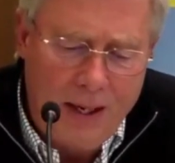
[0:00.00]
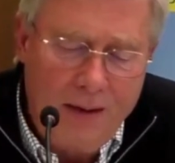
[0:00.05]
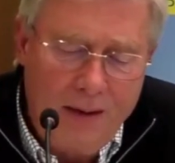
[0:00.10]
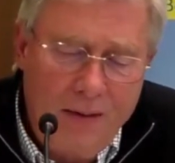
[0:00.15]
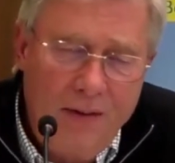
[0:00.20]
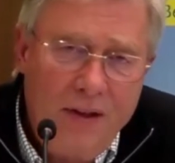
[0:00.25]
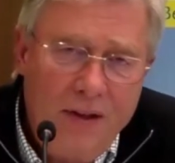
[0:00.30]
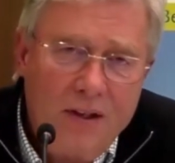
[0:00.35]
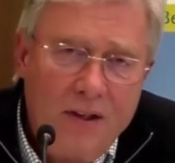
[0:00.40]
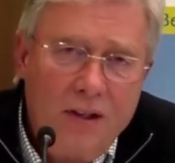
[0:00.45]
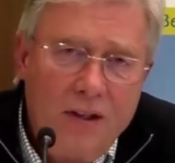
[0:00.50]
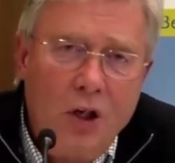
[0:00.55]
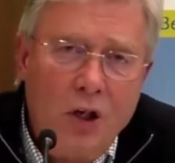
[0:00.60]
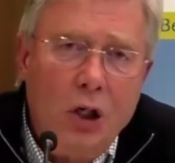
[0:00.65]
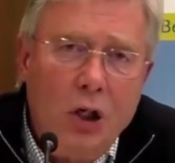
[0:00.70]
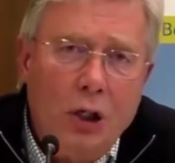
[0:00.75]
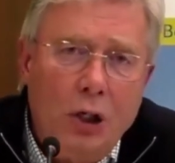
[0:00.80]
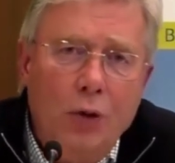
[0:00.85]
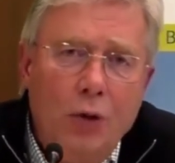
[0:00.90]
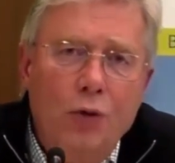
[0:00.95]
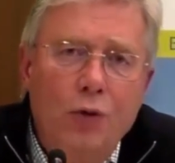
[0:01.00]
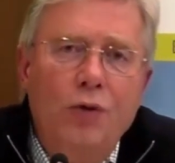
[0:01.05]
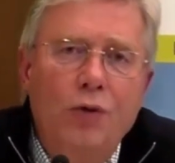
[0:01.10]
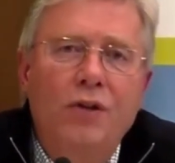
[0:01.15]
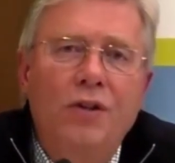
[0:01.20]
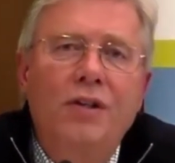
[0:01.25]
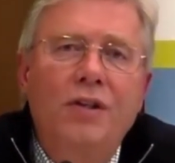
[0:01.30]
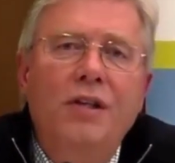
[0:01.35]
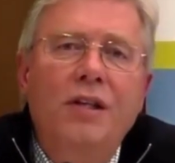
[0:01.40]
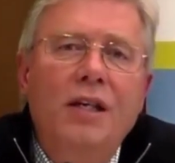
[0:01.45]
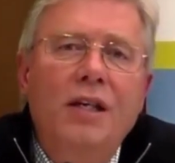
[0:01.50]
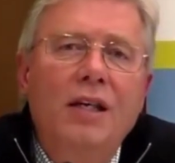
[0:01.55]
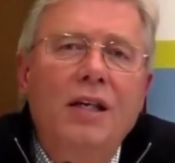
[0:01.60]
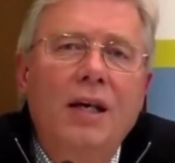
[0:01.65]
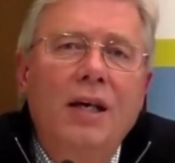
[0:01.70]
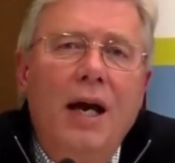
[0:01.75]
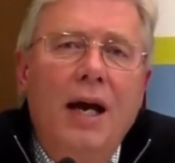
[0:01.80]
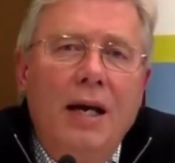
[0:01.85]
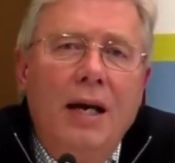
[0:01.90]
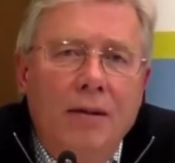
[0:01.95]
This concludes the
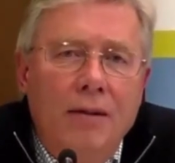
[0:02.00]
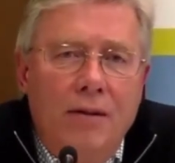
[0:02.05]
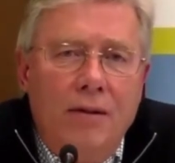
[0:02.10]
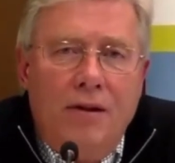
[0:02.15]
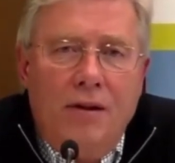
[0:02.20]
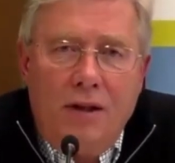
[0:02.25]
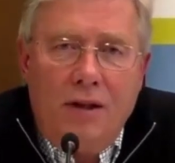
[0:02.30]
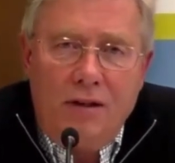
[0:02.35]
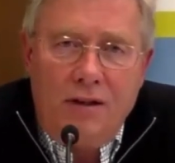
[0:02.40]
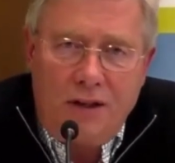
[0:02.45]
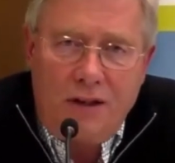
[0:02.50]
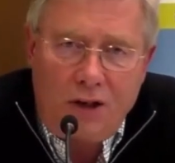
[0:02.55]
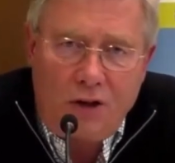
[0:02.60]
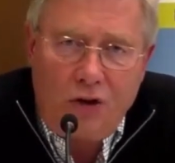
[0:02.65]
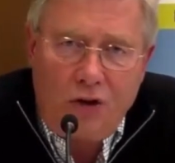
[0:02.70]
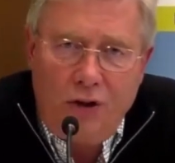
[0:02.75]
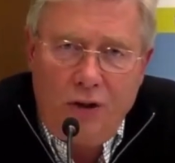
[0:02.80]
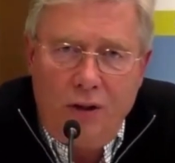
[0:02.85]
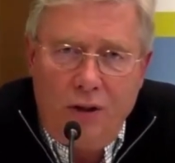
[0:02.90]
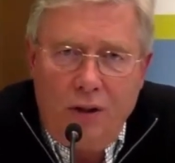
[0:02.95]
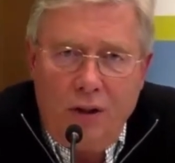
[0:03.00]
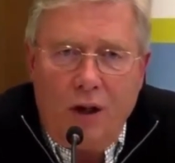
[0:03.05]
8th session